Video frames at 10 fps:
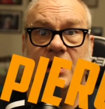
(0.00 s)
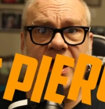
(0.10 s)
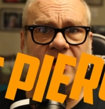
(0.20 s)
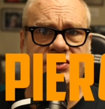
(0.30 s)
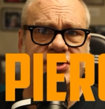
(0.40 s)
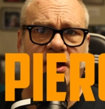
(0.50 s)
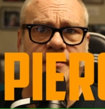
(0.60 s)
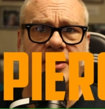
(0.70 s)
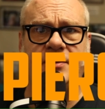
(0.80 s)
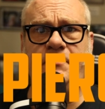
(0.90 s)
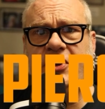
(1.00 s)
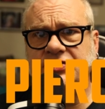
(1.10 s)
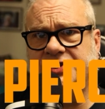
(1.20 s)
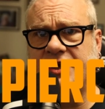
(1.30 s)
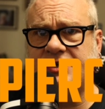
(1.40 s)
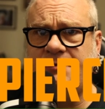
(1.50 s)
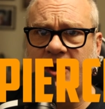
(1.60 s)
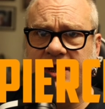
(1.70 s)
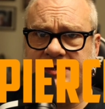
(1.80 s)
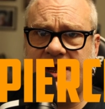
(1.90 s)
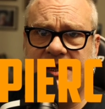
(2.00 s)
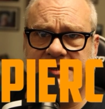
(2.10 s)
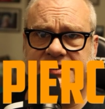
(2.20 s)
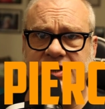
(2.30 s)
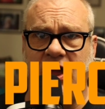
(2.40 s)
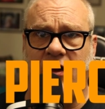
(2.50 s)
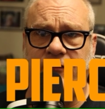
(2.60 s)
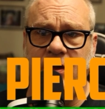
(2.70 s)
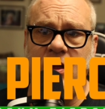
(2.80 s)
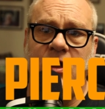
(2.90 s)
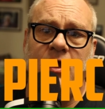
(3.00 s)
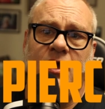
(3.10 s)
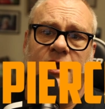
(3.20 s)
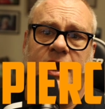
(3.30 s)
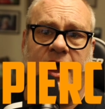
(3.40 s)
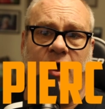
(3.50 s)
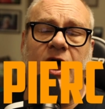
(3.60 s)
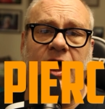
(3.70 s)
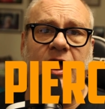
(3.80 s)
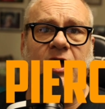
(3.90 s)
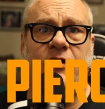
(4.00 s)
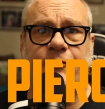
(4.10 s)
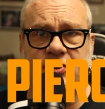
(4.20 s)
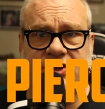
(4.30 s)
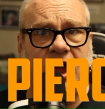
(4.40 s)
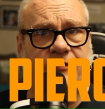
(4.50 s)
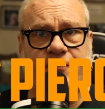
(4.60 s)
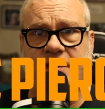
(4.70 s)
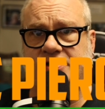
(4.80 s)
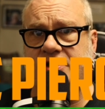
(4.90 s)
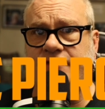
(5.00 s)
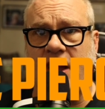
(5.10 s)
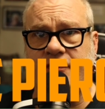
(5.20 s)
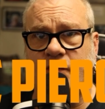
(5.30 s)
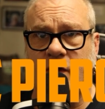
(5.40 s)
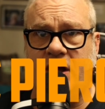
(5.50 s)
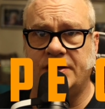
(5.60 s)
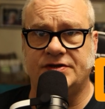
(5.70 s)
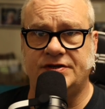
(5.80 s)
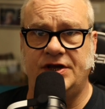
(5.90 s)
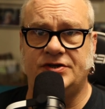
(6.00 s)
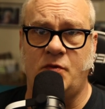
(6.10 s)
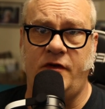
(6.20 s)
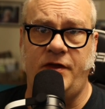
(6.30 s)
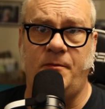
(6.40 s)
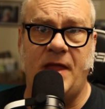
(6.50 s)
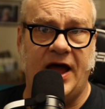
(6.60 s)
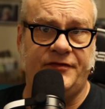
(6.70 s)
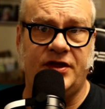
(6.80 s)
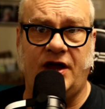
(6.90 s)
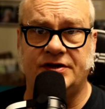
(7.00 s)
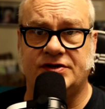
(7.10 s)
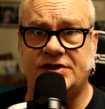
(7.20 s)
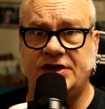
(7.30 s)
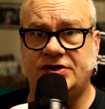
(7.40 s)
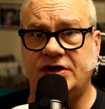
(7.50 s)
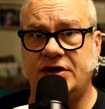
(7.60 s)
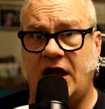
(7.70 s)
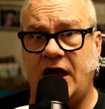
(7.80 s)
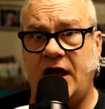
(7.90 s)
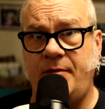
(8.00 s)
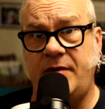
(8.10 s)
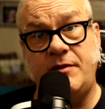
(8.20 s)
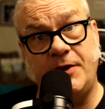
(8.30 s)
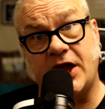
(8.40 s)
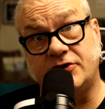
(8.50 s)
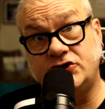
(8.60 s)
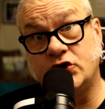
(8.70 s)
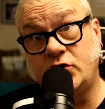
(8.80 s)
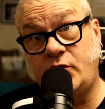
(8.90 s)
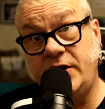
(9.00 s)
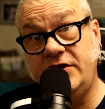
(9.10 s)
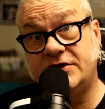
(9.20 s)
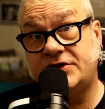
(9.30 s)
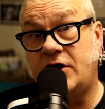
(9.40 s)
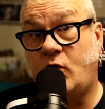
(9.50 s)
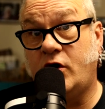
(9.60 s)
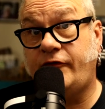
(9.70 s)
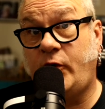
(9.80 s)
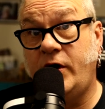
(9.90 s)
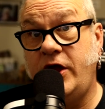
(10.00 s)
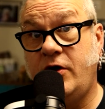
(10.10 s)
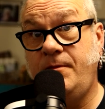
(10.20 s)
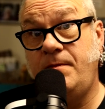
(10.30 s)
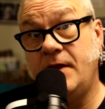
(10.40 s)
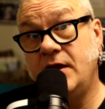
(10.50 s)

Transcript: Now let's talk about the piercing experience itself. Now, uh, first off, they should have gone through a consultation with you. After the consultation, uh, maybe pick out jewelry that's going to work for you.